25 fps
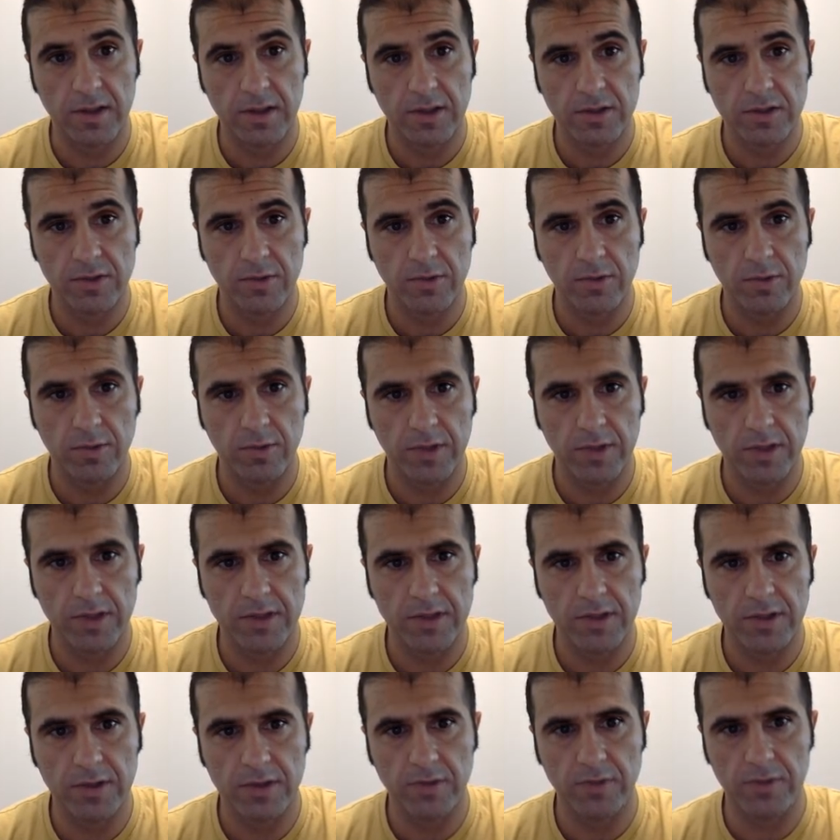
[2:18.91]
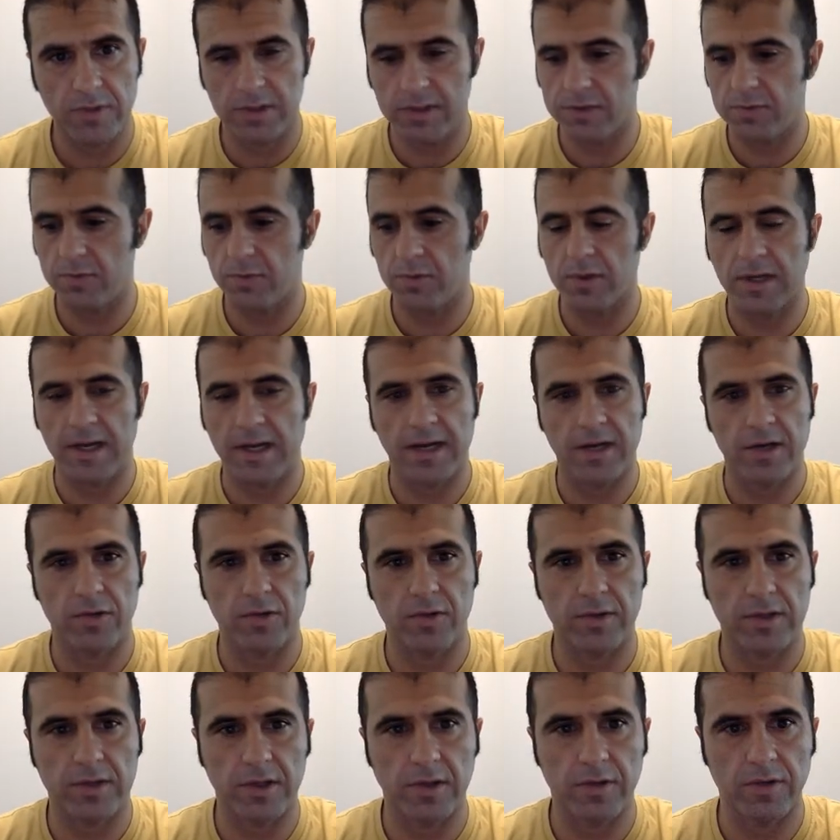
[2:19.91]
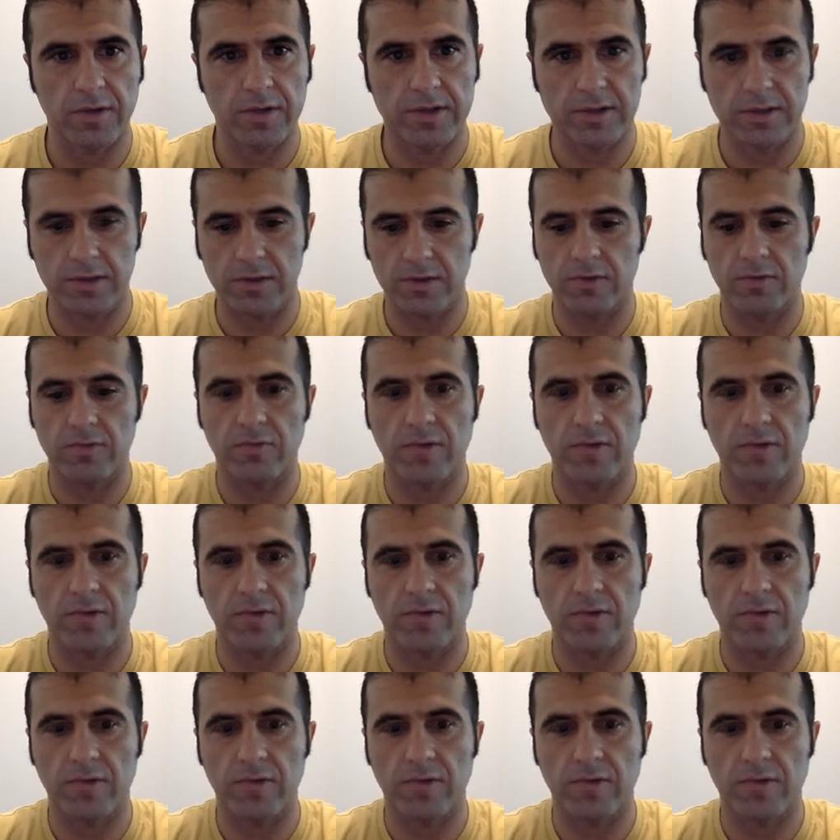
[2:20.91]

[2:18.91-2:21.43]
So what we're going to do is we're actually going to,